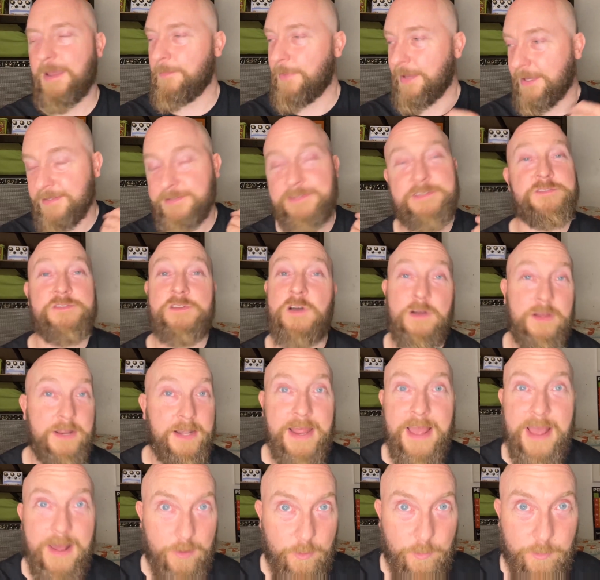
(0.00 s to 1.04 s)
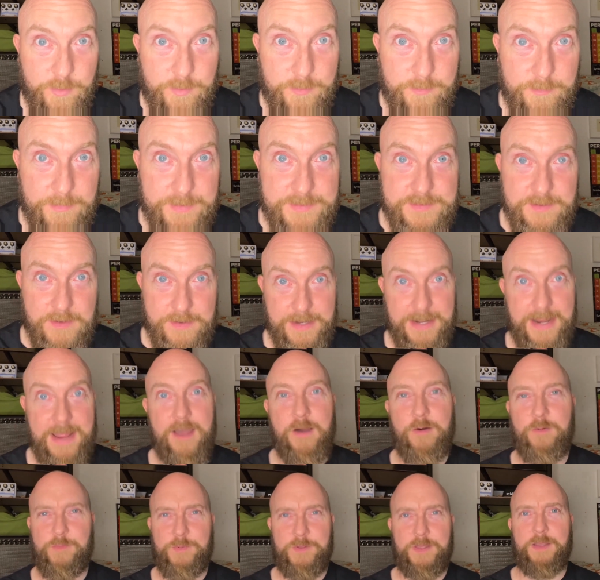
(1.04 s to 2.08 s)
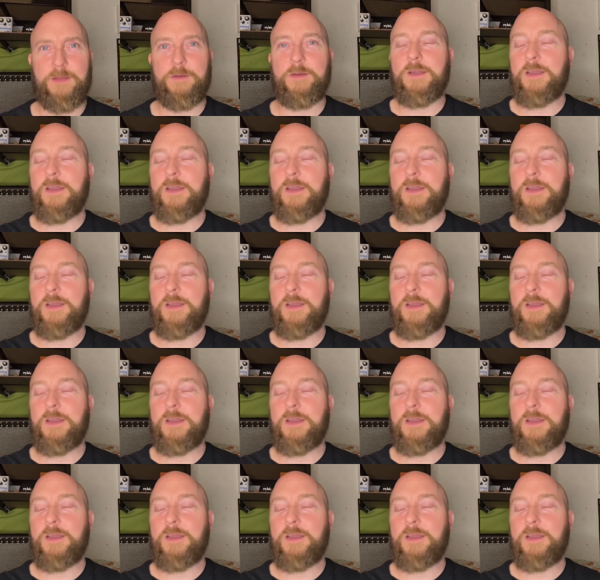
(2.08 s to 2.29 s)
Because it's not going to help. It's not going to help you.